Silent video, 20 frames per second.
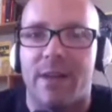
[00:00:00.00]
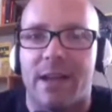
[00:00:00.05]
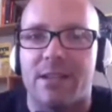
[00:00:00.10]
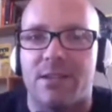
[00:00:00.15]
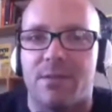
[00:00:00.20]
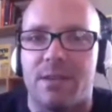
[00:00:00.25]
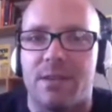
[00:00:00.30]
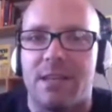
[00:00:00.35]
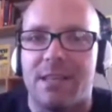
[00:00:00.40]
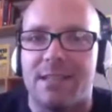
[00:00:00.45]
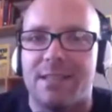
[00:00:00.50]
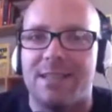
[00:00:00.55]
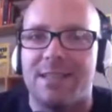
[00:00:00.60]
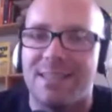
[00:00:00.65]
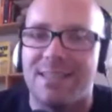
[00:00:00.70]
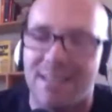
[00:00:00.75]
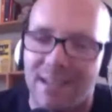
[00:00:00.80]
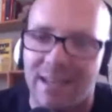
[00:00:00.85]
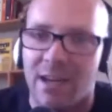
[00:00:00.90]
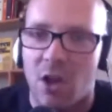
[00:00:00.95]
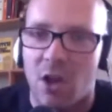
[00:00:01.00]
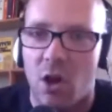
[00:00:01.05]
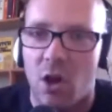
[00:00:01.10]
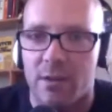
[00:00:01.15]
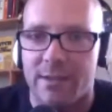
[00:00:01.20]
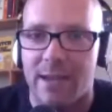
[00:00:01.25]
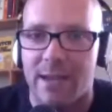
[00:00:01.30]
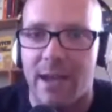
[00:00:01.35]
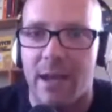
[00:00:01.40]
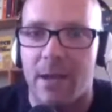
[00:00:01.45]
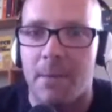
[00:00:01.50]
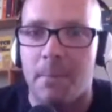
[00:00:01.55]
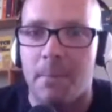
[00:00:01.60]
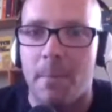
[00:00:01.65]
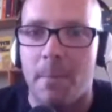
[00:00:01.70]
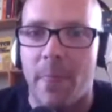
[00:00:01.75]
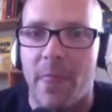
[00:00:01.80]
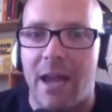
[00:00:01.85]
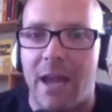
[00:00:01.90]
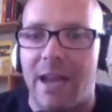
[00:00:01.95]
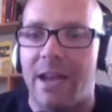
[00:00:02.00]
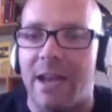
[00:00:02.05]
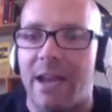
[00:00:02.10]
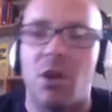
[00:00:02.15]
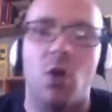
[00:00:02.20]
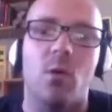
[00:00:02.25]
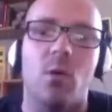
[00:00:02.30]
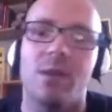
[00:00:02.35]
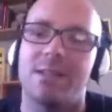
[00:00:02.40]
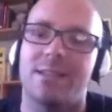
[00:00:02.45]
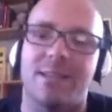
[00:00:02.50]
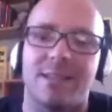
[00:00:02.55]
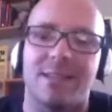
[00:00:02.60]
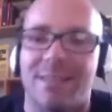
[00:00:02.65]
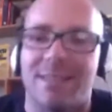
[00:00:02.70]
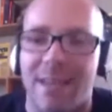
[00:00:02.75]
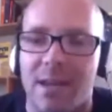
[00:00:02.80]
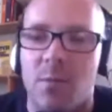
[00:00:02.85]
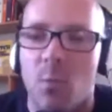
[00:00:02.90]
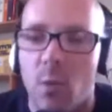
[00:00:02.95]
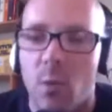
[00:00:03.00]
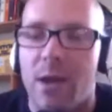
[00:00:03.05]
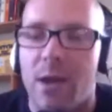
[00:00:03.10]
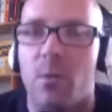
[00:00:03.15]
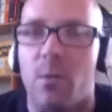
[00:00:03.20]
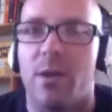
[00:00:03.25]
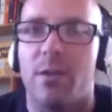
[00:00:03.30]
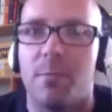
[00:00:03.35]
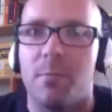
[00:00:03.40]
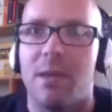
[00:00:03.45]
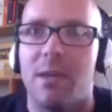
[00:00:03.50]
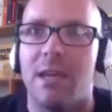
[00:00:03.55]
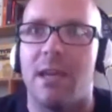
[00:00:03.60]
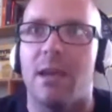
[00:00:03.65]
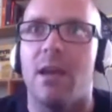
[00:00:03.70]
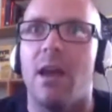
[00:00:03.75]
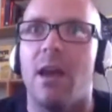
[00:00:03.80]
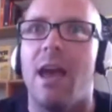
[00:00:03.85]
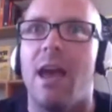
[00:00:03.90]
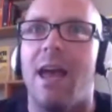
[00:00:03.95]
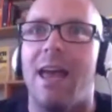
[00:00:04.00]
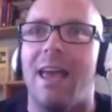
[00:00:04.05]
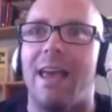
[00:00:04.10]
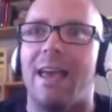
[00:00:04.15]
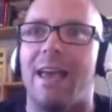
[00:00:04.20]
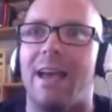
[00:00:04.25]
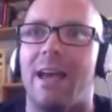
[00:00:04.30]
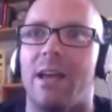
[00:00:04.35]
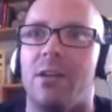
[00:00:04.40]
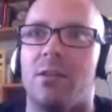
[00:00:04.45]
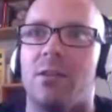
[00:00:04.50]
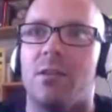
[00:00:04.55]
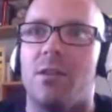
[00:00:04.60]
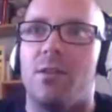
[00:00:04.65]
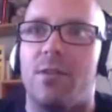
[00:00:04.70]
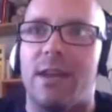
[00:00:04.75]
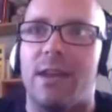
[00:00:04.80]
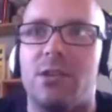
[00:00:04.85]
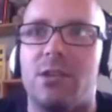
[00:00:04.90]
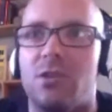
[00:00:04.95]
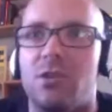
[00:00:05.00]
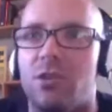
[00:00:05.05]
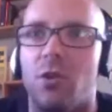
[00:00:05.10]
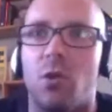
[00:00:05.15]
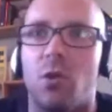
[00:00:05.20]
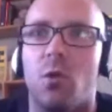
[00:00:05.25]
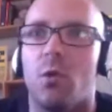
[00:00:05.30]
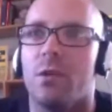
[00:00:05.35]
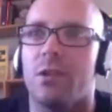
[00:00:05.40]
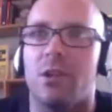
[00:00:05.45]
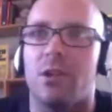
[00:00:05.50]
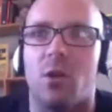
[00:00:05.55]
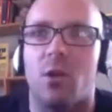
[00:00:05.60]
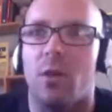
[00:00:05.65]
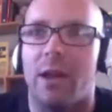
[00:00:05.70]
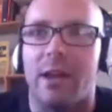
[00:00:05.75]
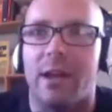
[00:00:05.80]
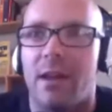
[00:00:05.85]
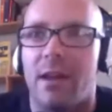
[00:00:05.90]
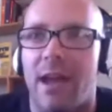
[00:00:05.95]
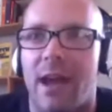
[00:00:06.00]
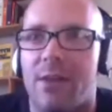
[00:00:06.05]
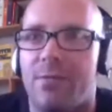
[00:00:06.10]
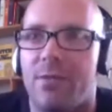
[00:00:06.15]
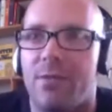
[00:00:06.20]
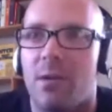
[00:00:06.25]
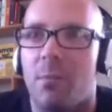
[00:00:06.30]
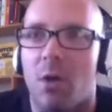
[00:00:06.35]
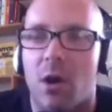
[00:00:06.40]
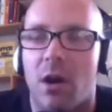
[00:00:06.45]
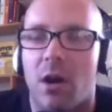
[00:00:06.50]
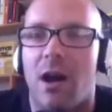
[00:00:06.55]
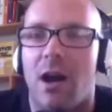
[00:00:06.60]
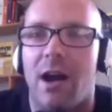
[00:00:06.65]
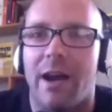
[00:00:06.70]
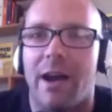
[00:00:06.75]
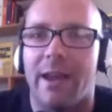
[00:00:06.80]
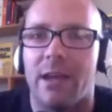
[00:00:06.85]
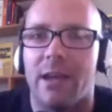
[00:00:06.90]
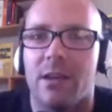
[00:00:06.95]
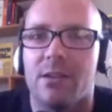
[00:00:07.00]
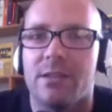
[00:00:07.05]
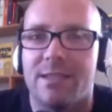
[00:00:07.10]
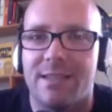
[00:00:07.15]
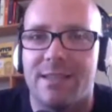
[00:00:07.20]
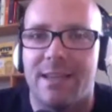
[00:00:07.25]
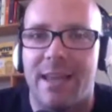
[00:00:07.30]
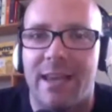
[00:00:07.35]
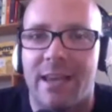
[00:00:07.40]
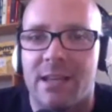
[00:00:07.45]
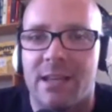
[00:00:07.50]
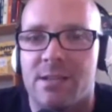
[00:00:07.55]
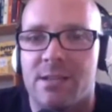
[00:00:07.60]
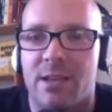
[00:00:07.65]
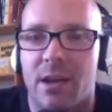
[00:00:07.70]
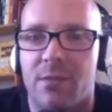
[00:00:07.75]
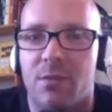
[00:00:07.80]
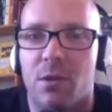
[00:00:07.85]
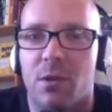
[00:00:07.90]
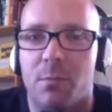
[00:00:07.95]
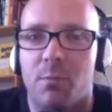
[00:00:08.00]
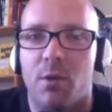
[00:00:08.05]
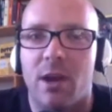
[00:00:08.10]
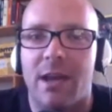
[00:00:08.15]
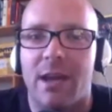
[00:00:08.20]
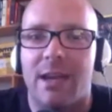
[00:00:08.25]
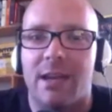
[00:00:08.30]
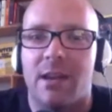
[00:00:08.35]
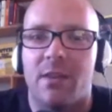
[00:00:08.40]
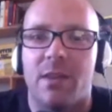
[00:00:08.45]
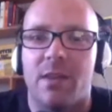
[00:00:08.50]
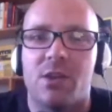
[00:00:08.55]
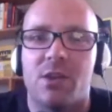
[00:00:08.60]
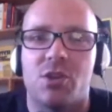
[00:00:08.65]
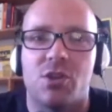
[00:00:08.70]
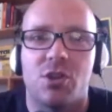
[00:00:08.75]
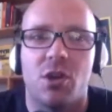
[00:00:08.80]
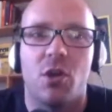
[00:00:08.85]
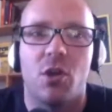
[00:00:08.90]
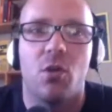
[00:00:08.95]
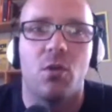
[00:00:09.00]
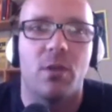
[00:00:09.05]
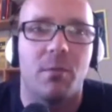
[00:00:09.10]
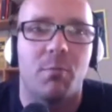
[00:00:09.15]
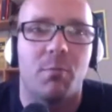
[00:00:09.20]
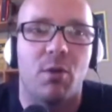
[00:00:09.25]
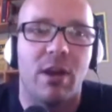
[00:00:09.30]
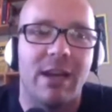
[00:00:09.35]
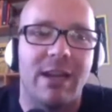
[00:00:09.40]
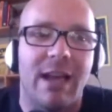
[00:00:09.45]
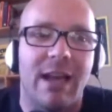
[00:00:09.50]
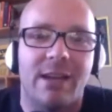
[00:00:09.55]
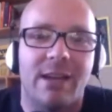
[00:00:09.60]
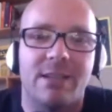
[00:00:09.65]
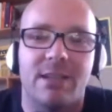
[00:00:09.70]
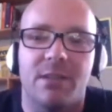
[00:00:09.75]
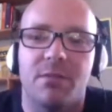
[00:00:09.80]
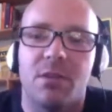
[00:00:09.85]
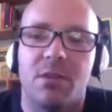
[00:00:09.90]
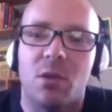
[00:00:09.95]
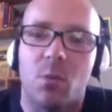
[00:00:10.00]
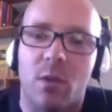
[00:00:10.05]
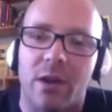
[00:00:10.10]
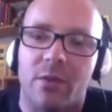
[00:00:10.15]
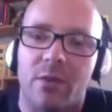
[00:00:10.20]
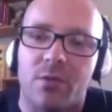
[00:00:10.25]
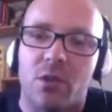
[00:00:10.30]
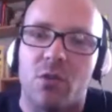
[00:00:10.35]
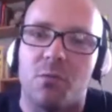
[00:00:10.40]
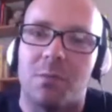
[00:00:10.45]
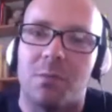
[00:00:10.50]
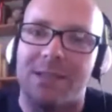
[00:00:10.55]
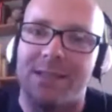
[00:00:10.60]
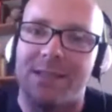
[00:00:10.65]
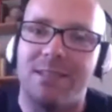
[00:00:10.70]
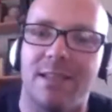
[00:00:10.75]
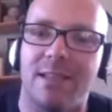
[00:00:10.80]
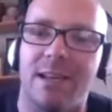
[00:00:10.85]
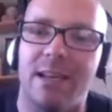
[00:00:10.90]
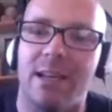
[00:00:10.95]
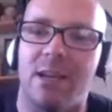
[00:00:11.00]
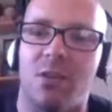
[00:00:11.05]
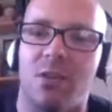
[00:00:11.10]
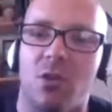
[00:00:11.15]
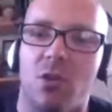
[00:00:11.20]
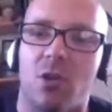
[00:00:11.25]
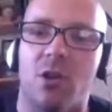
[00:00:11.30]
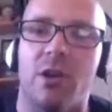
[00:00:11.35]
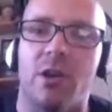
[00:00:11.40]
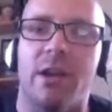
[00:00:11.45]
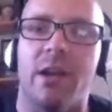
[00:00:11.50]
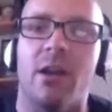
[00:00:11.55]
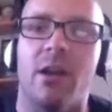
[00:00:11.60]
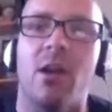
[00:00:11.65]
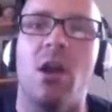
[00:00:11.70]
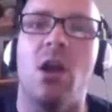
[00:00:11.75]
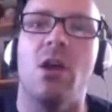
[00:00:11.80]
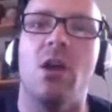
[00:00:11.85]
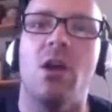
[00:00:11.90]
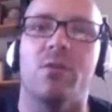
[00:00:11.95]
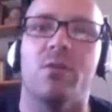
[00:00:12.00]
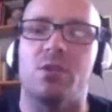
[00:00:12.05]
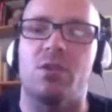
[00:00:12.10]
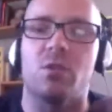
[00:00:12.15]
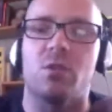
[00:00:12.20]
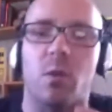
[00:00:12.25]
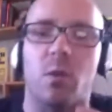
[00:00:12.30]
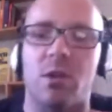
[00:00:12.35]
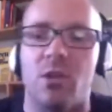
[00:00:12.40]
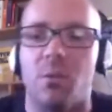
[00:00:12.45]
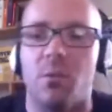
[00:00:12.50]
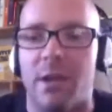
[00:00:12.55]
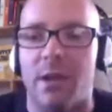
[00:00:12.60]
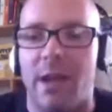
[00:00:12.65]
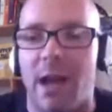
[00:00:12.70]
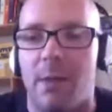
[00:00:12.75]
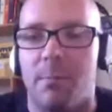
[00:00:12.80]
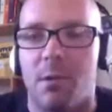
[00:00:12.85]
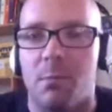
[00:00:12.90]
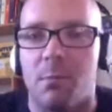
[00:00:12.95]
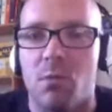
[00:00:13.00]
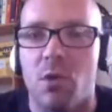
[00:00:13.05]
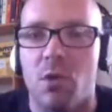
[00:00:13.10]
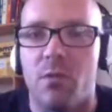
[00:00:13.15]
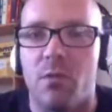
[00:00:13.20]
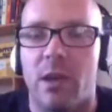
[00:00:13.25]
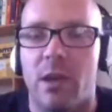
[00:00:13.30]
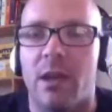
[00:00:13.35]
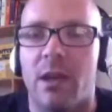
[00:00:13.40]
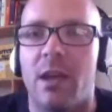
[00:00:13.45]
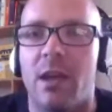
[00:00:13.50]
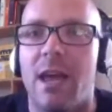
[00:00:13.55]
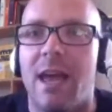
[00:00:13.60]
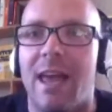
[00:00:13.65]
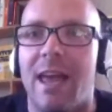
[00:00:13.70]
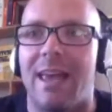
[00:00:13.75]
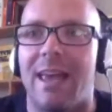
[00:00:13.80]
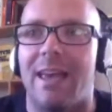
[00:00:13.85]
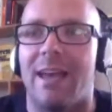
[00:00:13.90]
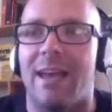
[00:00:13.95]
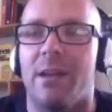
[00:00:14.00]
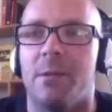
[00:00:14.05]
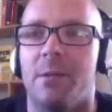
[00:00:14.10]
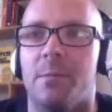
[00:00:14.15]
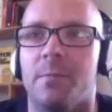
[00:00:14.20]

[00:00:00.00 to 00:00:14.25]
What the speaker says: of kids sitting all day. Mm-hmm. And I know it's the same way with me. And they do, like fMRI scans of your brain, and they show the brain activity whenever you've been sitting and learning versus when you've been up and moving. And